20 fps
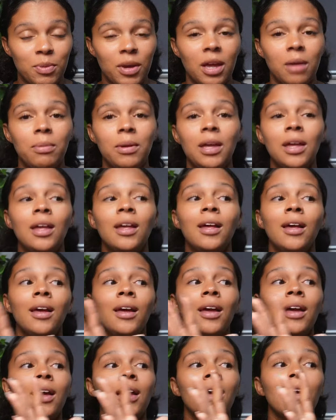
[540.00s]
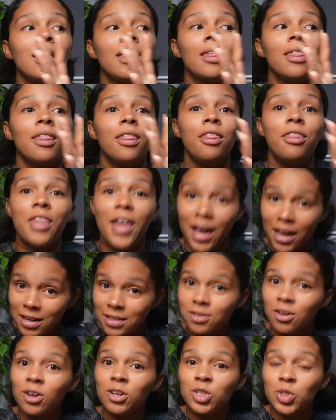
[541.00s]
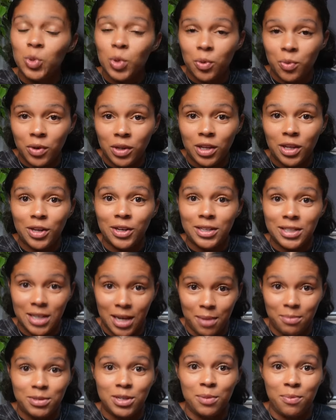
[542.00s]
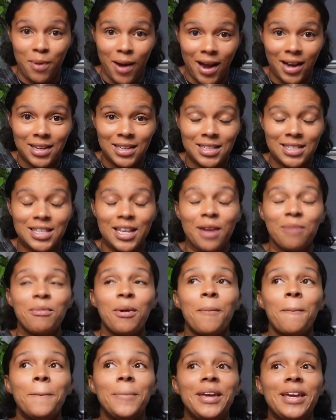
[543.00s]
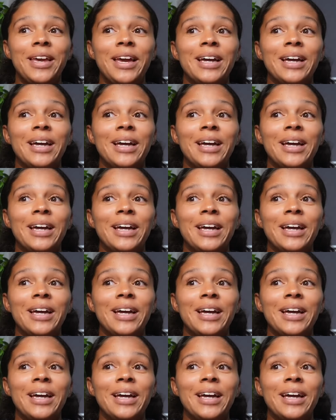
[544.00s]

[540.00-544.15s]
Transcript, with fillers: your first baby, that is also a really good time to practice them